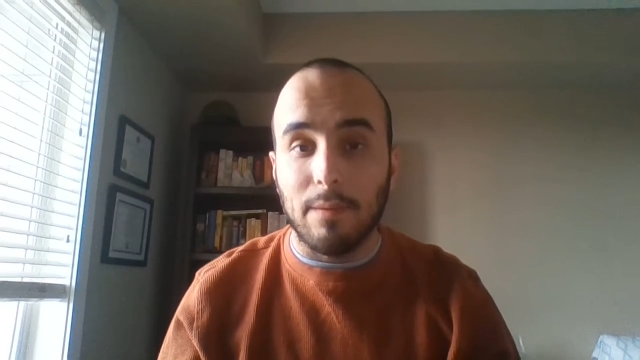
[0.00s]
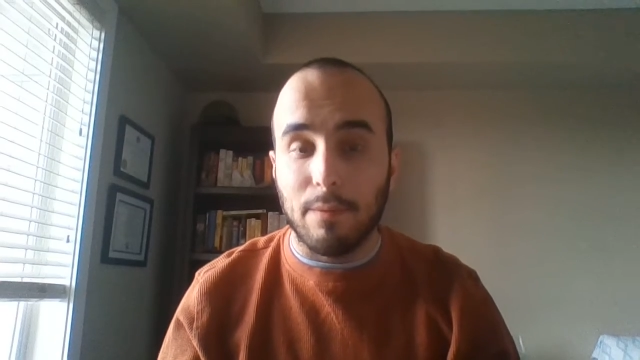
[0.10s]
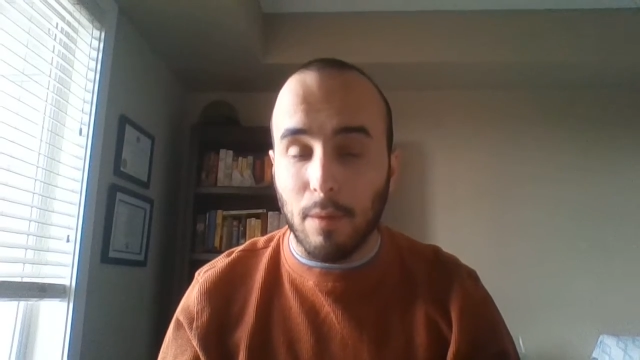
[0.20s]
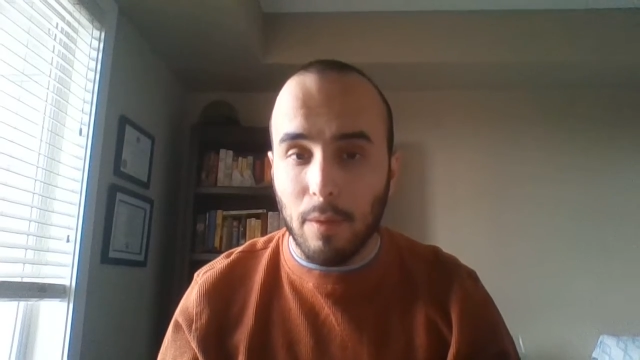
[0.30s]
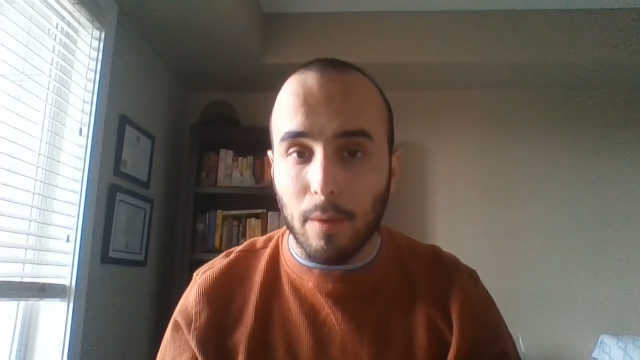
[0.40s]

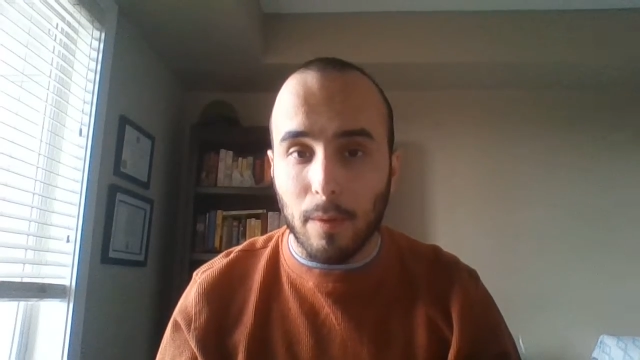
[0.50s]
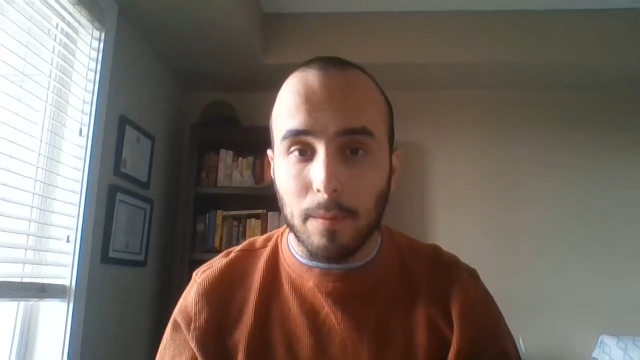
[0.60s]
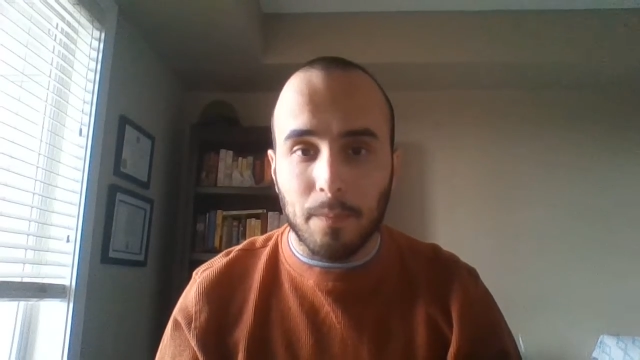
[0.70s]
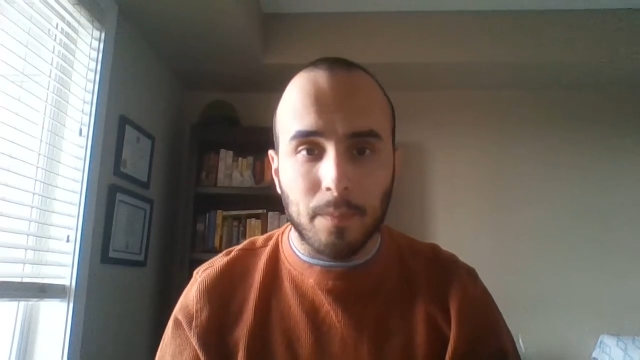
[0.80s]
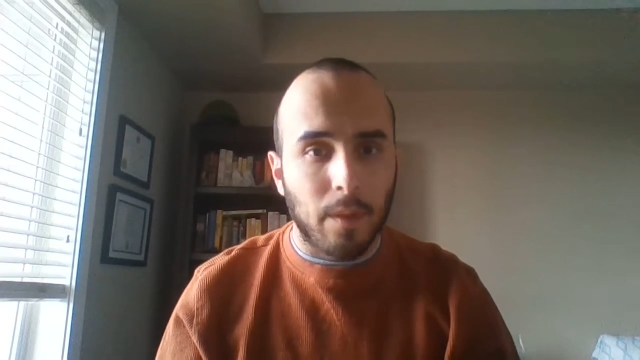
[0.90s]
further.
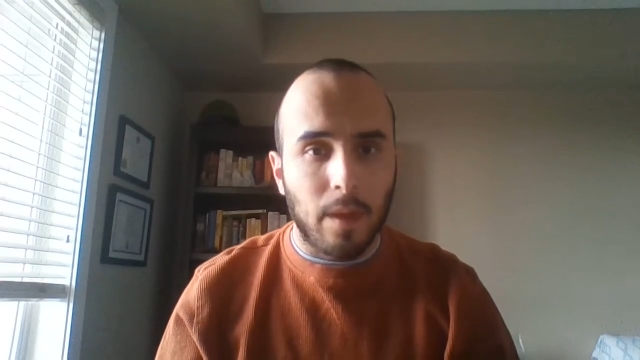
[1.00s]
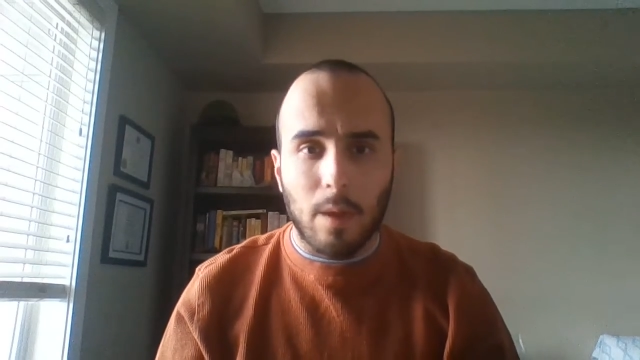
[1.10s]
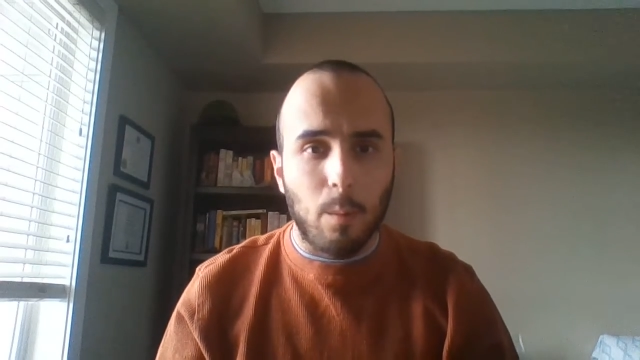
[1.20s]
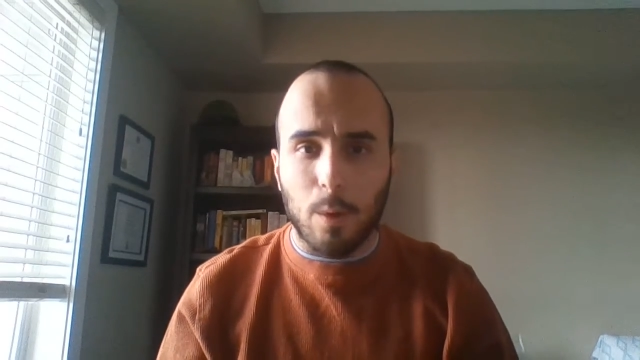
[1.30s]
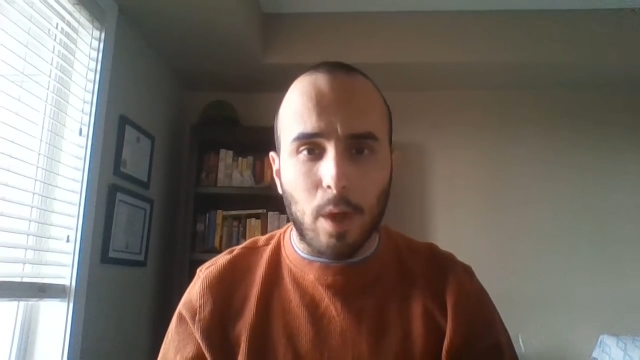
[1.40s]

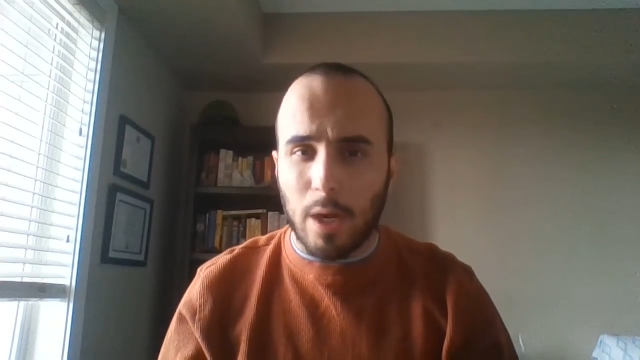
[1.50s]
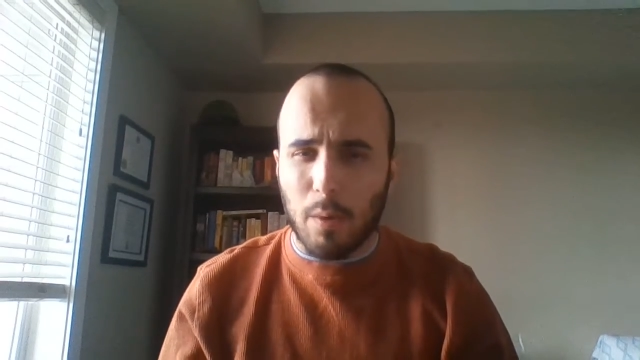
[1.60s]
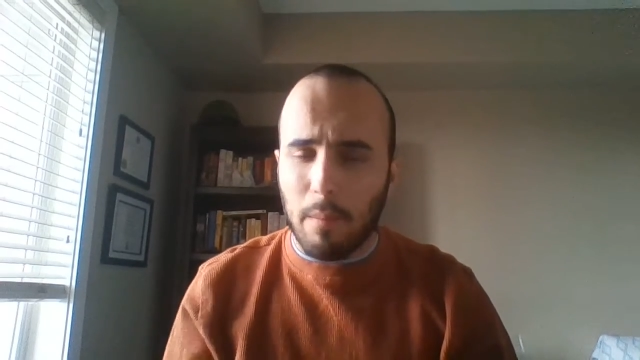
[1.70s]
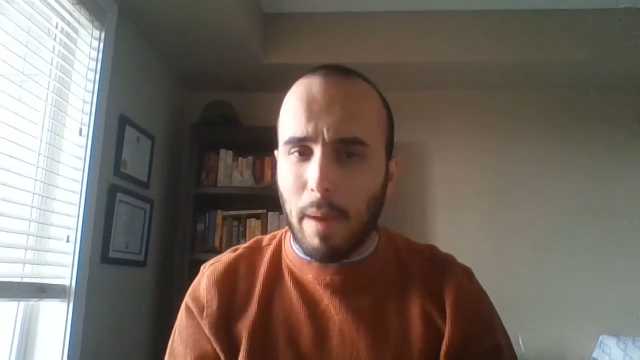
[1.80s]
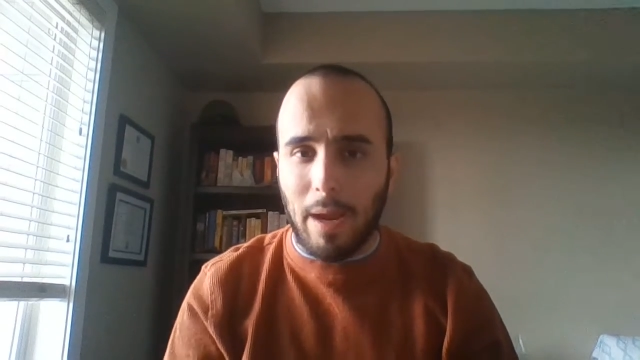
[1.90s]
We're not
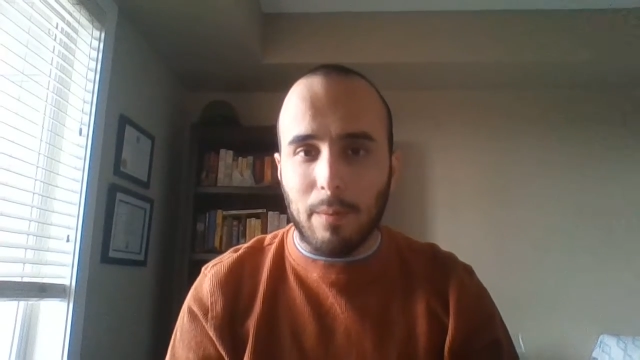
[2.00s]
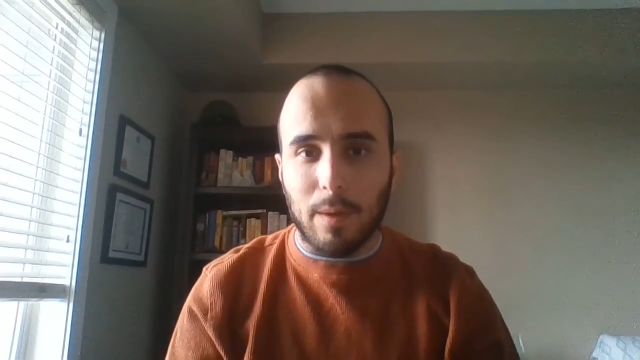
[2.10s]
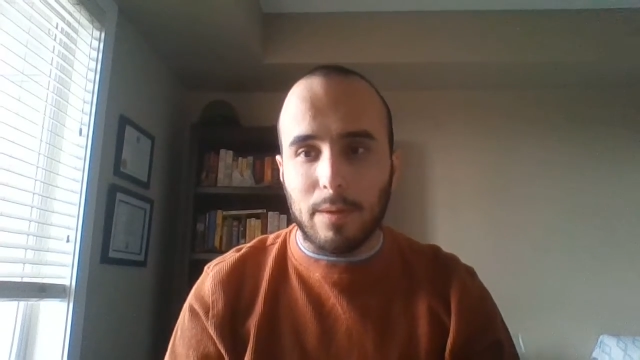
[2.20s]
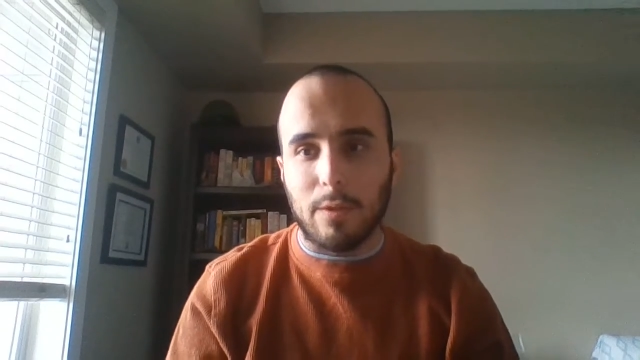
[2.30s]
going backwards.